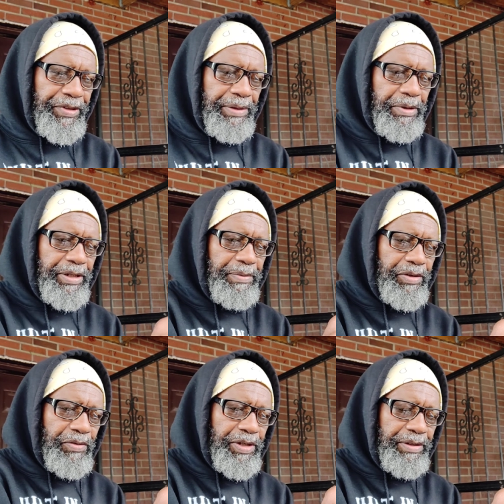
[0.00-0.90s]
I mean, let me
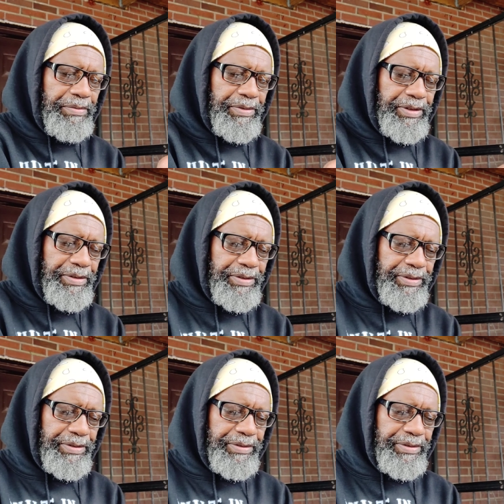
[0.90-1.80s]
go ahead.
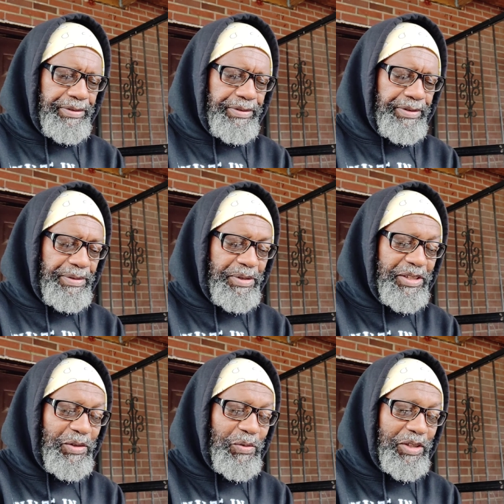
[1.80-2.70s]

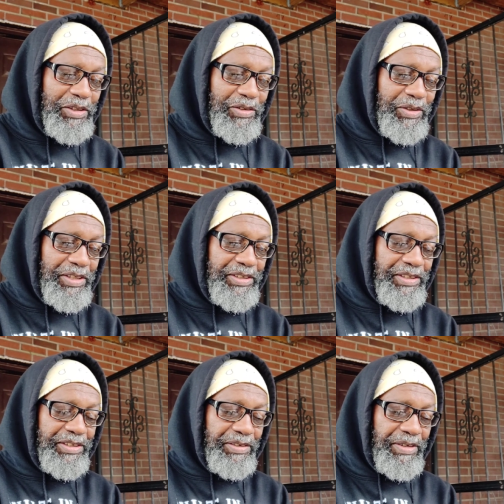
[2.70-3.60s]
See who else is on this
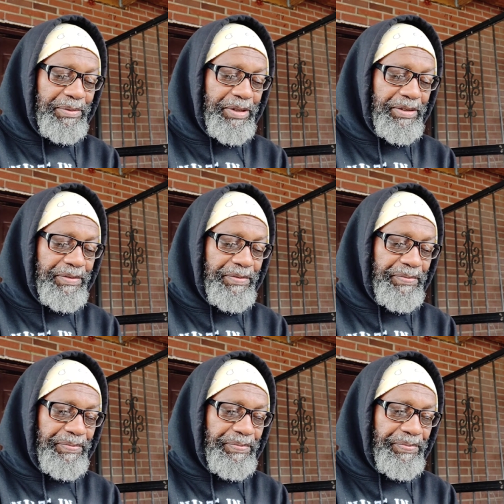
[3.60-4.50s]
Instagram here.
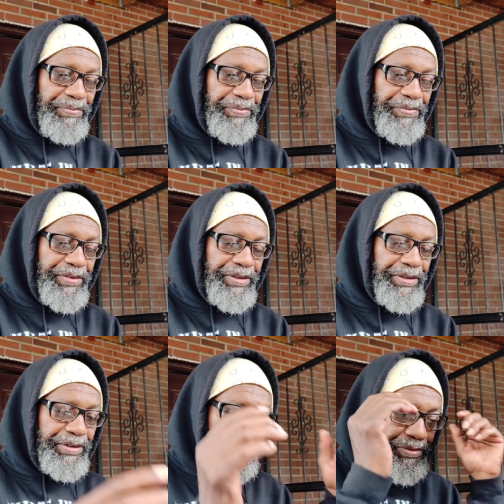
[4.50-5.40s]

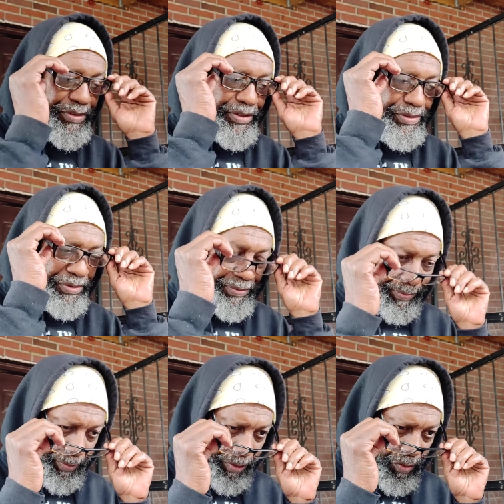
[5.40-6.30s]
Who's this?
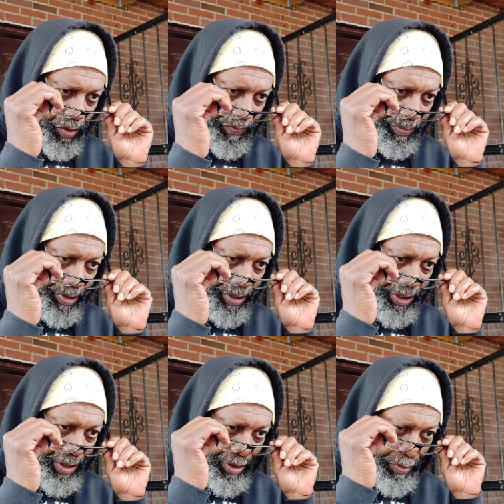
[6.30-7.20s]
Coffee Bean.
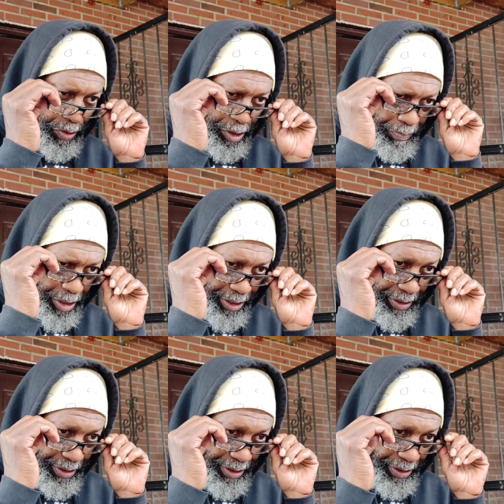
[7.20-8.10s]
They out there with somebody.
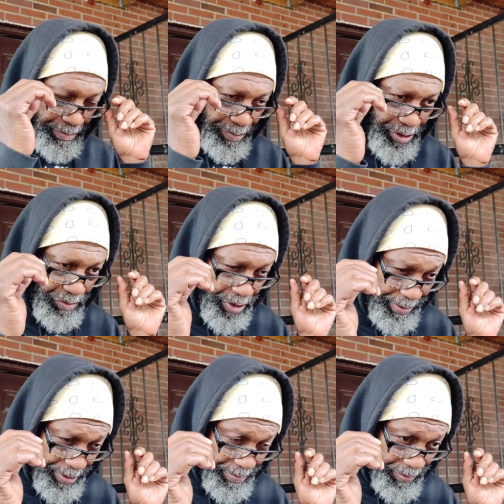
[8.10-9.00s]
Bunch of
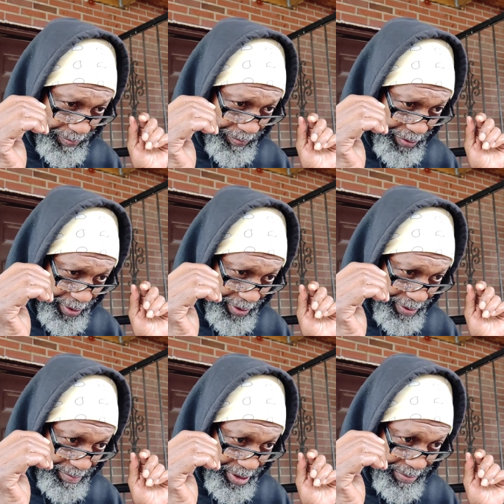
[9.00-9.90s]
white people.
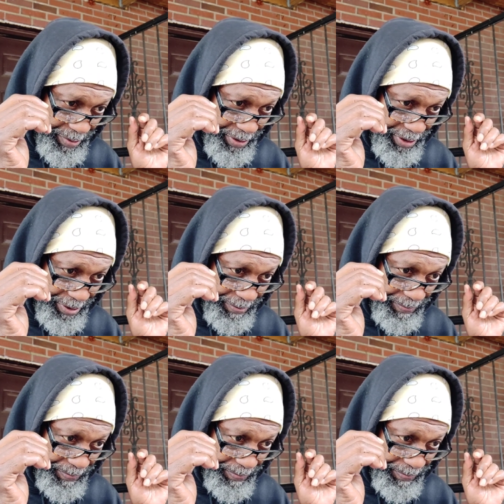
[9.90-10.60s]
Must be a. Uh,